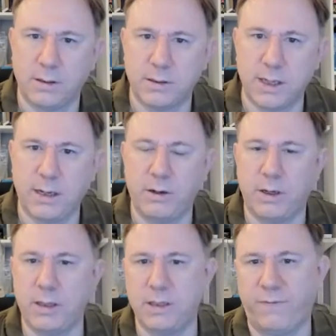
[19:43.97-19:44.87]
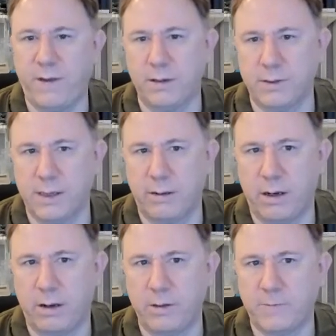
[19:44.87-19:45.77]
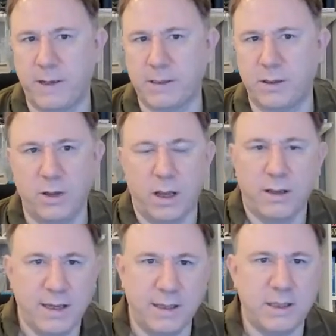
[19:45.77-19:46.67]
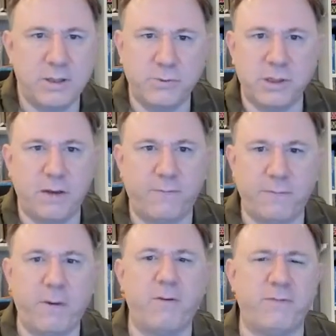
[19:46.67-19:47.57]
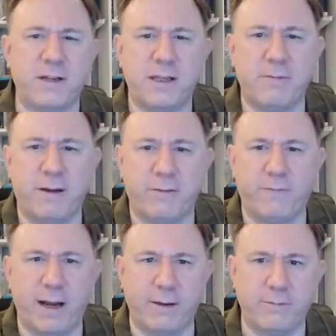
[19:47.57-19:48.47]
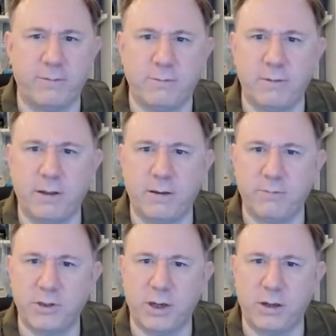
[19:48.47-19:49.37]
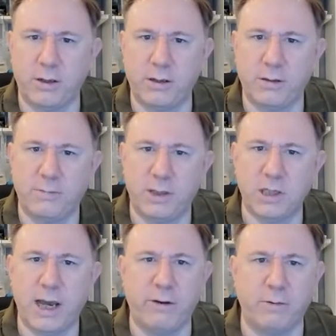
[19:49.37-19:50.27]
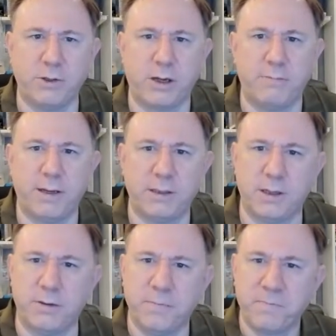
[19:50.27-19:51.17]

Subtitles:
Take a look at these fields and how the clothes pegs... Yeah, this is all stuff apart from the thing about the flag, which are the towel, which I'll come back to.